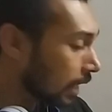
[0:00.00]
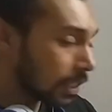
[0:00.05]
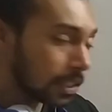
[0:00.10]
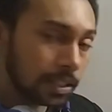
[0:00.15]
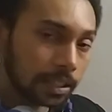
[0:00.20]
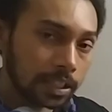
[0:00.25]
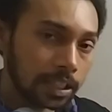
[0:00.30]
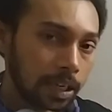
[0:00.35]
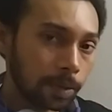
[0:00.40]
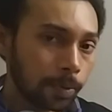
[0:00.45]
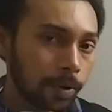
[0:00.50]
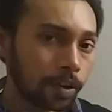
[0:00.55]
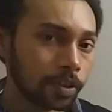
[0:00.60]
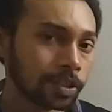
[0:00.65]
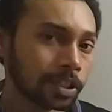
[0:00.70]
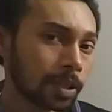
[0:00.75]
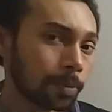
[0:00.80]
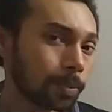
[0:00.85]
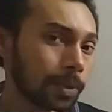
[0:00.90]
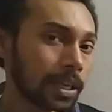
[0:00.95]
Since the
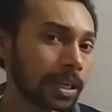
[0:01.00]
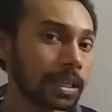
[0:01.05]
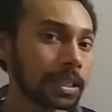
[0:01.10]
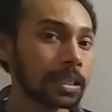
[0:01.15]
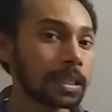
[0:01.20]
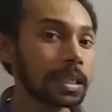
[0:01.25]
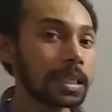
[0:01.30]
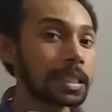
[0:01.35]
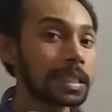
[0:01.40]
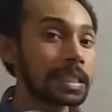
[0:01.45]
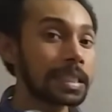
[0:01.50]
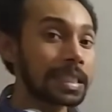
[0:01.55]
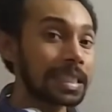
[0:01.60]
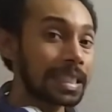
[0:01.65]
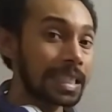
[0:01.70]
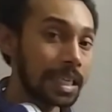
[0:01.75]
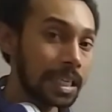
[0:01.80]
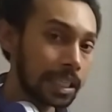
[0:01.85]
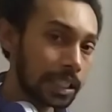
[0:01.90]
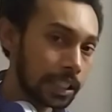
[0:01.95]
power supply is
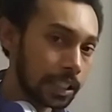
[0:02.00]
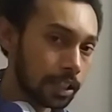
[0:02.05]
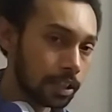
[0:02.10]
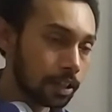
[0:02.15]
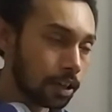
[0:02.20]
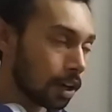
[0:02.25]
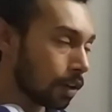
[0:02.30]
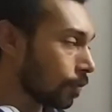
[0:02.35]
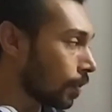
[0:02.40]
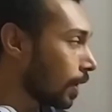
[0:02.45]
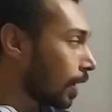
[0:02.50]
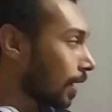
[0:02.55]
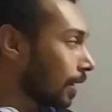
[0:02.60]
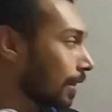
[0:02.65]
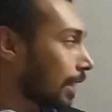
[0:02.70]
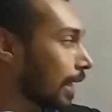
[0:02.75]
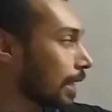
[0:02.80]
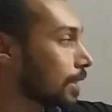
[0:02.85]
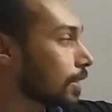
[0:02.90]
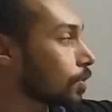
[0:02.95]
still turned off,
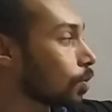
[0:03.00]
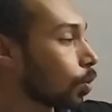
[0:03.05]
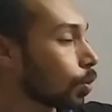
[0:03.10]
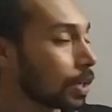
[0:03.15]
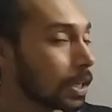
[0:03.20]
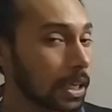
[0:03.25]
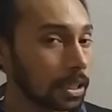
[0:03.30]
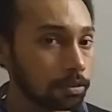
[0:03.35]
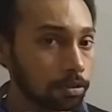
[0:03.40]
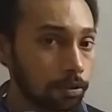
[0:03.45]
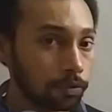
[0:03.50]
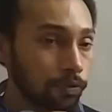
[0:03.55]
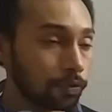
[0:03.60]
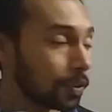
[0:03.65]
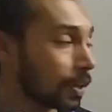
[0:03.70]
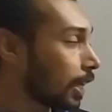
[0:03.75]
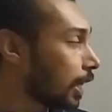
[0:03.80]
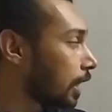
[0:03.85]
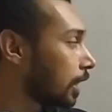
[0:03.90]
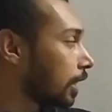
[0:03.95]
there is no electric
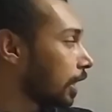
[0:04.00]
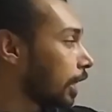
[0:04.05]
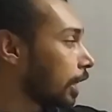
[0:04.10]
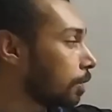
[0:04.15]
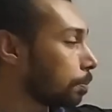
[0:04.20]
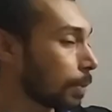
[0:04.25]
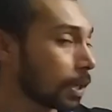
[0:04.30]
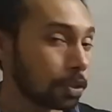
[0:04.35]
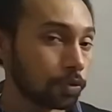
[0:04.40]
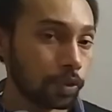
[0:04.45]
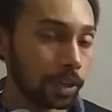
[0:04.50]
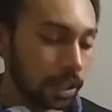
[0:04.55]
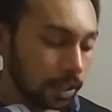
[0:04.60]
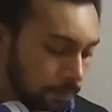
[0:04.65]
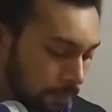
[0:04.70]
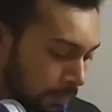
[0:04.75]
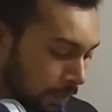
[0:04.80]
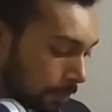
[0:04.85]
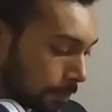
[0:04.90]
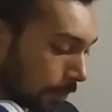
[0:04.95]
field in
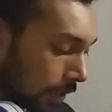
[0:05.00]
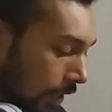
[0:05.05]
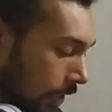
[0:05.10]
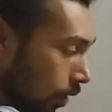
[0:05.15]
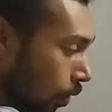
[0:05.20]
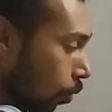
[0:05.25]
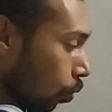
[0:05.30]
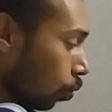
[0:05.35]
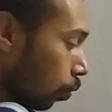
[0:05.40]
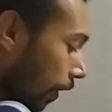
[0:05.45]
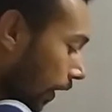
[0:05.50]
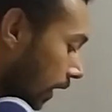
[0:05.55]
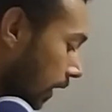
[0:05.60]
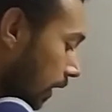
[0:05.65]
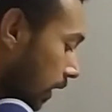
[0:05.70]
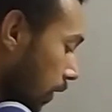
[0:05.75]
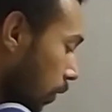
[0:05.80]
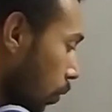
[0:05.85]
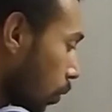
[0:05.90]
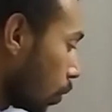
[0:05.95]
between, but
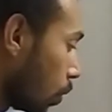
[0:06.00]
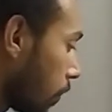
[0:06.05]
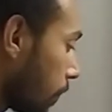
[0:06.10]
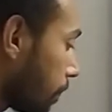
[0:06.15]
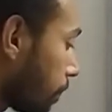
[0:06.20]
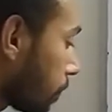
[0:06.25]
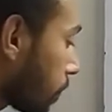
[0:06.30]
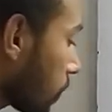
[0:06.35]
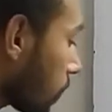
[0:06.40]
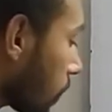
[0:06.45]
when you